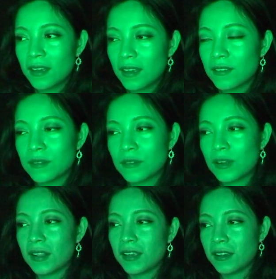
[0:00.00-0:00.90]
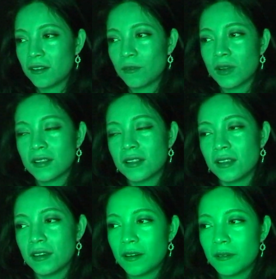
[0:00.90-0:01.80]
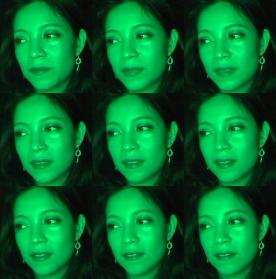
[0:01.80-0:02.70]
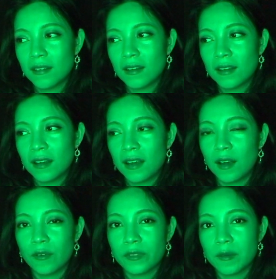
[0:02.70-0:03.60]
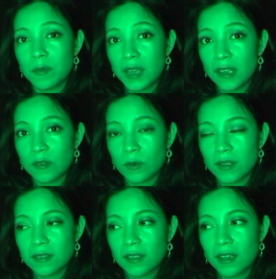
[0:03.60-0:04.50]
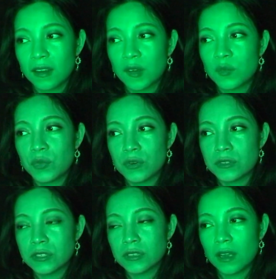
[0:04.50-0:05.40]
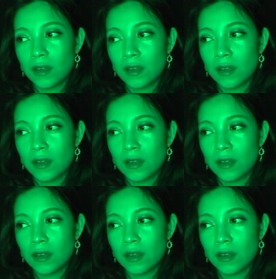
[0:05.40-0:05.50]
is clear, quite clear. How the bed was getting pushed down.